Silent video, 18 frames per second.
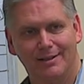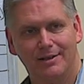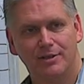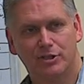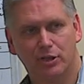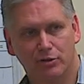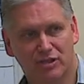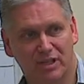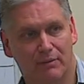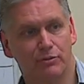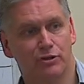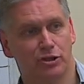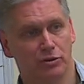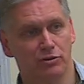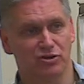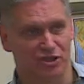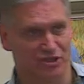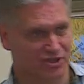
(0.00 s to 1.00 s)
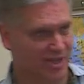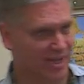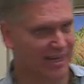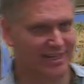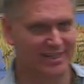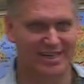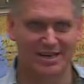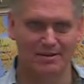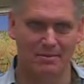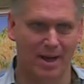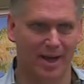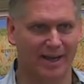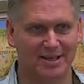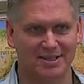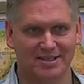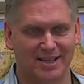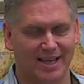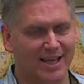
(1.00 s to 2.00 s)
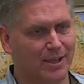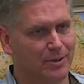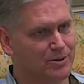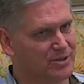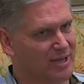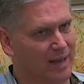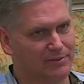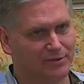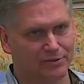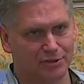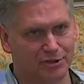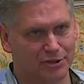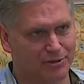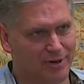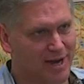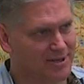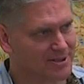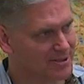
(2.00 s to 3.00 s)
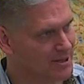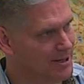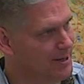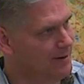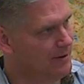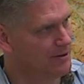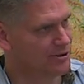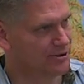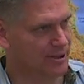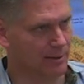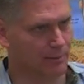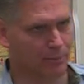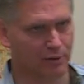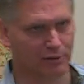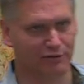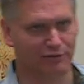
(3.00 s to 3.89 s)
So some Jews, just like in Nehemiah's day, there was times of distress. Some were